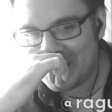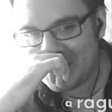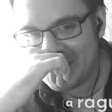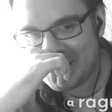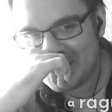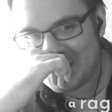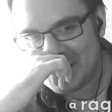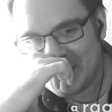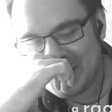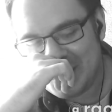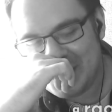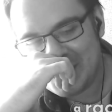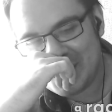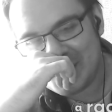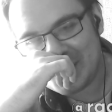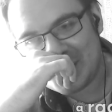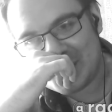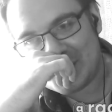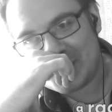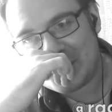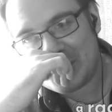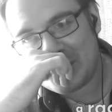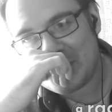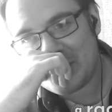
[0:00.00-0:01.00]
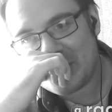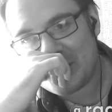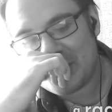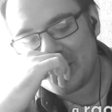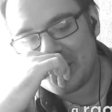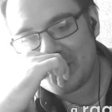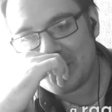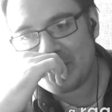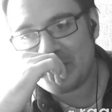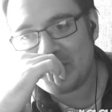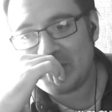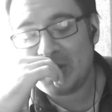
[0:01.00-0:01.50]
Jesus.
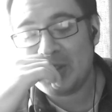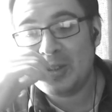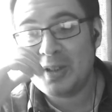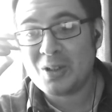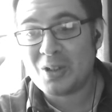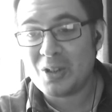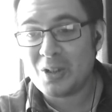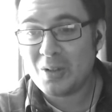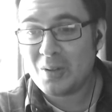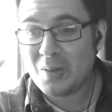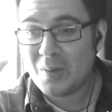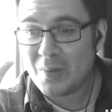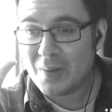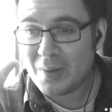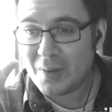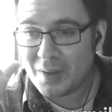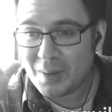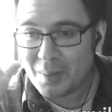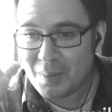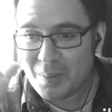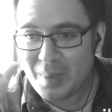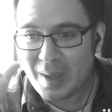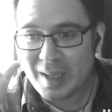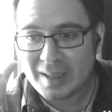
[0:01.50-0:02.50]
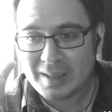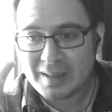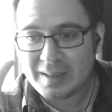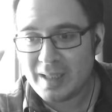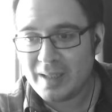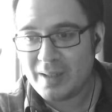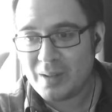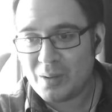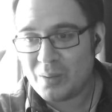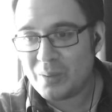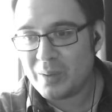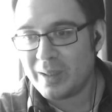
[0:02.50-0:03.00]
Look, the best
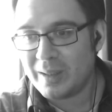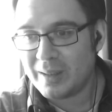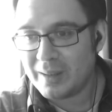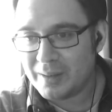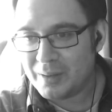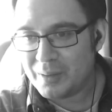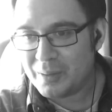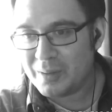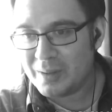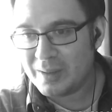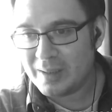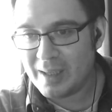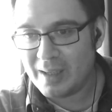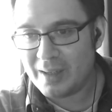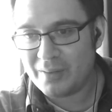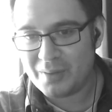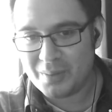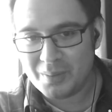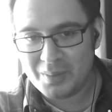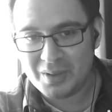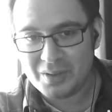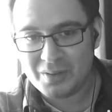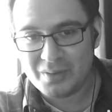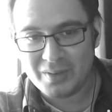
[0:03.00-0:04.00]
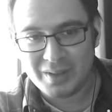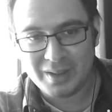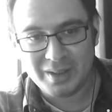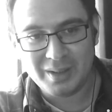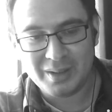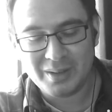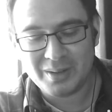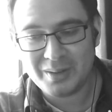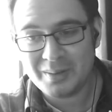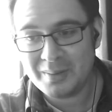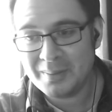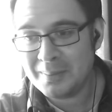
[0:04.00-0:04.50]
takeaway that you can get from this
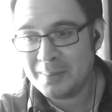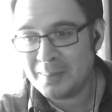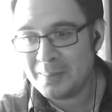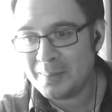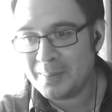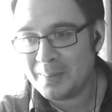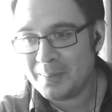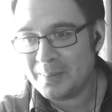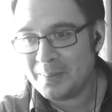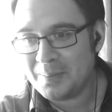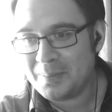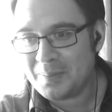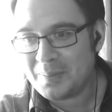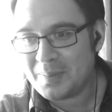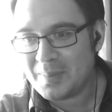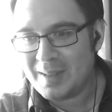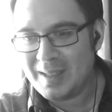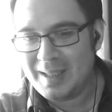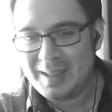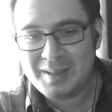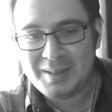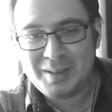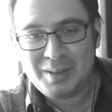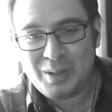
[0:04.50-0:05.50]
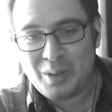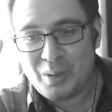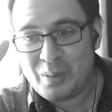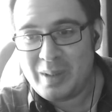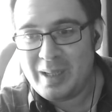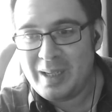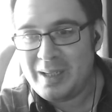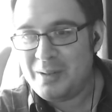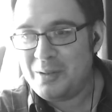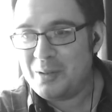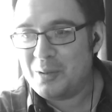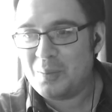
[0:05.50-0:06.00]
video is don't
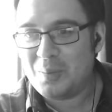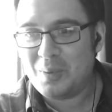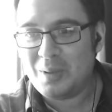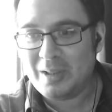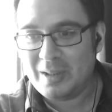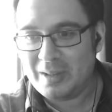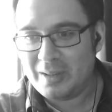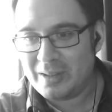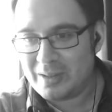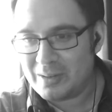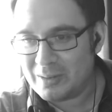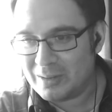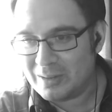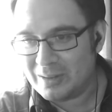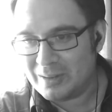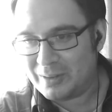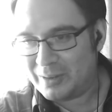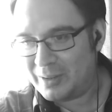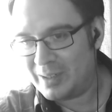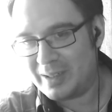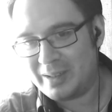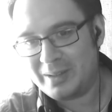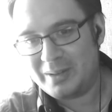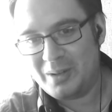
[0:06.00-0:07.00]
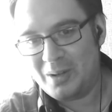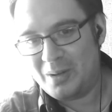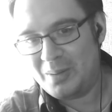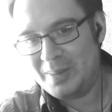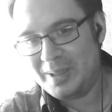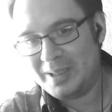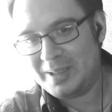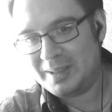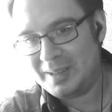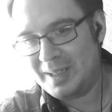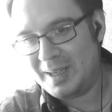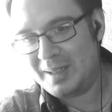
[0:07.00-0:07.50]
get your political or
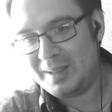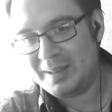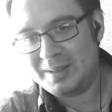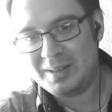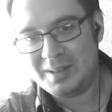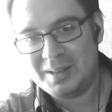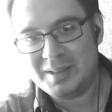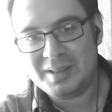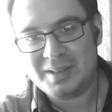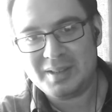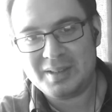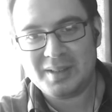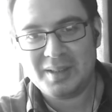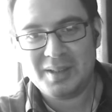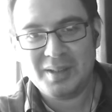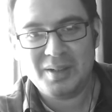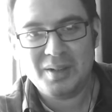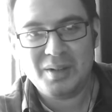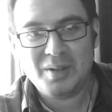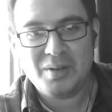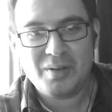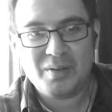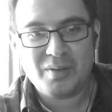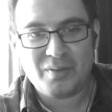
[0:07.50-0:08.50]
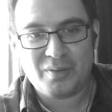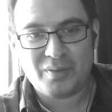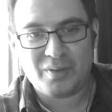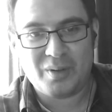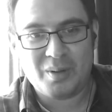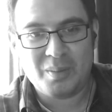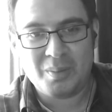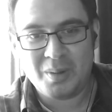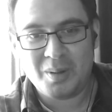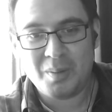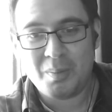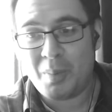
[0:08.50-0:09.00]
economic analysis
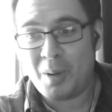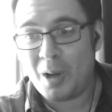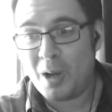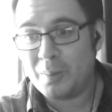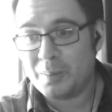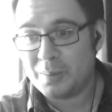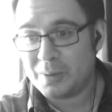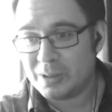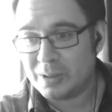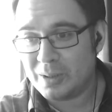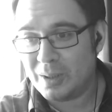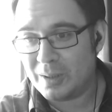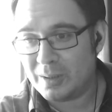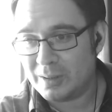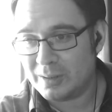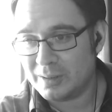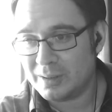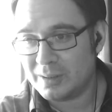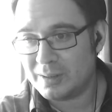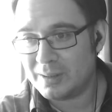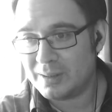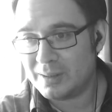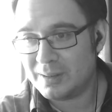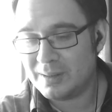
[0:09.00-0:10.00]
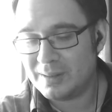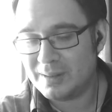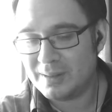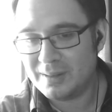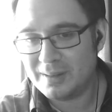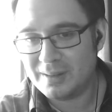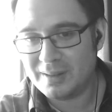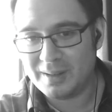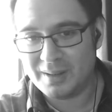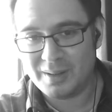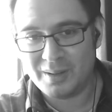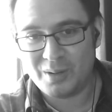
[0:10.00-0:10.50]
from pop stars
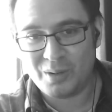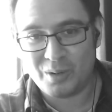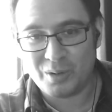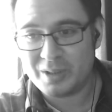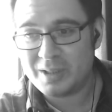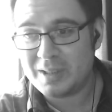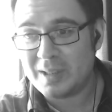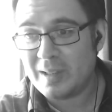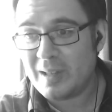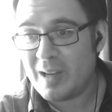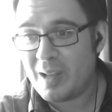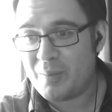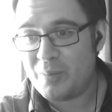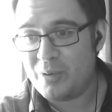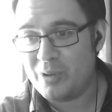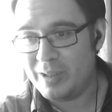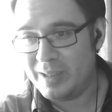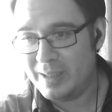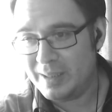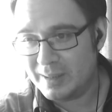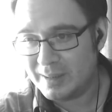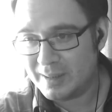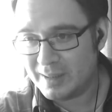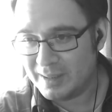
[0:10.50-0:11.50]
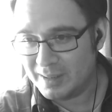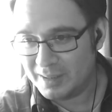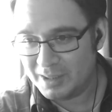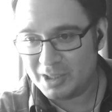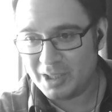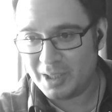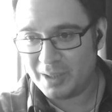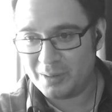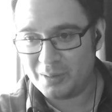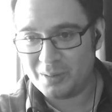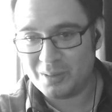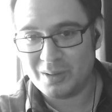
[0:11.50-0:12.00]
or celebrities in
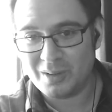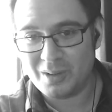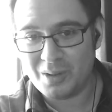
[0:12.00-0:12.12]
general.